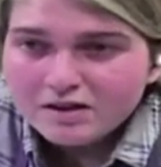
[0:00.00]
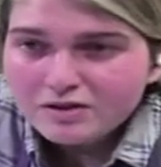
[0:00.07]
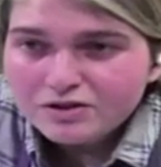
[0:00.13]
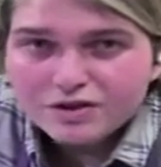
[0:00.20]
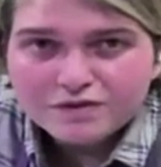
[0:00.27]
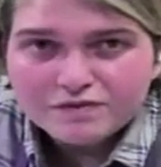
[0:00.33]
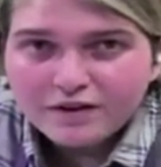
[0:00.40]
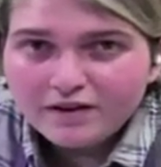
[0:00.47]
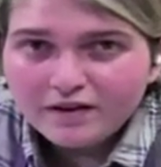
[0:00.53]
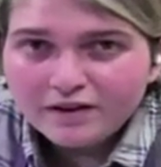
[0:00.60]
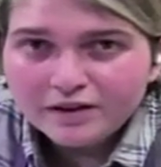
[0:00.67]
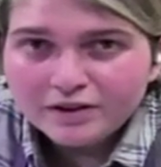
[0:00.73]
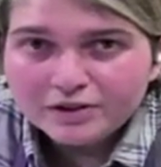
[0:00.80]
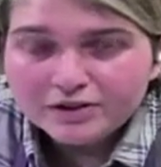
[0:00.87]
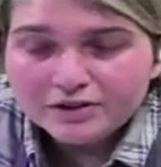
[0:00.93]
which is
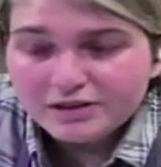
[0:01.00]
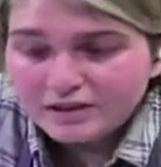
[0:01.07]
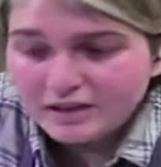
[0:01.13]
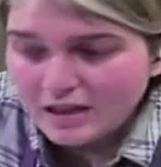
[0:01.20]
very good.